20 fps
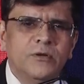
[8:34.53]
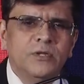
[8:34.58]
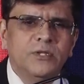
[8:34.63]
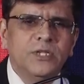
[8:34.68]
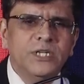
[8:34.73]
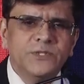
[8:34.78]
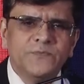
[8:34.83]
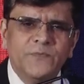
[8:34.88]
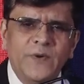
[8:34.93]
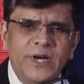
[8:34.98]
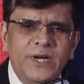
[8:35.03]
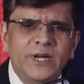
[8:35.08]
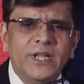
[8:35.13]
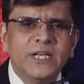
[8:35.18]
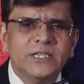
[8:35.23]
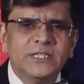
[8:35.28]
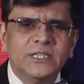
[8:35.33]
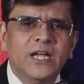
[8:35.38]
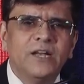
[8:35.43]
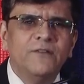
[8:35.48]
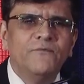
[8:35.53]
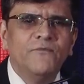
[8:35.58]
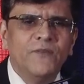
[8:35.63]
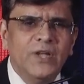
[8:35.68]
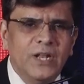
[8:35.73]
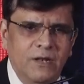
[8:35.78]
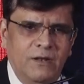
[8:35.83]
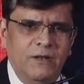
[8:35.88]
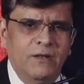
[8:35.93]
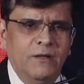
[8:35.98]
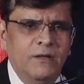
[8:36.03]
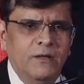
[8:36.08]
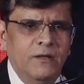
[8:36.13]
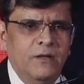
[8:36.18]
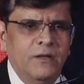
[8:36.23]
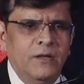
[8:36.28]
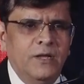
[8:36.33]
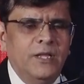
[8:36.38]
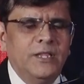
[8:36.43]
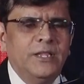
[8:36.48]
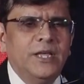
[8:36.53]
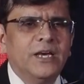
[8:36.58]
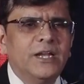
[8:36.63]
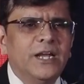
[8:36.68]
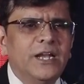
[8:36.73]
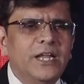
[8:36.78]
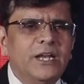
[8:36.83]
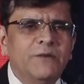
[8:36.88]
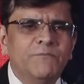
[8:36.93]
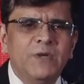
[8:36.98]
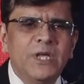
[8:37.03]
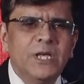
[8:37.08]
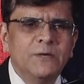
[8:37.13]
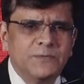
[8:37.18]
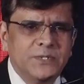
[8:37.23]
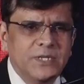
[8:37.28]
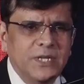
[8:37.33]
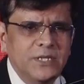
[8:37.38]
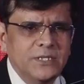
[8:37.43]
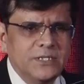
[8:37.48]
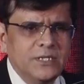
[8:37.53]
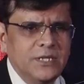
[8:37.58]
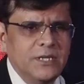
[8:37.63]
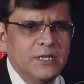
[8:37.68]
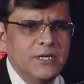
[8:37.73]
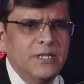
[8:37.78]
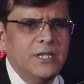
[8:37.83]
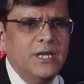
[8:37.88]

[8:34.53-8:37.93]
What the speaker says: These fintechs can fill. There are NBFCs,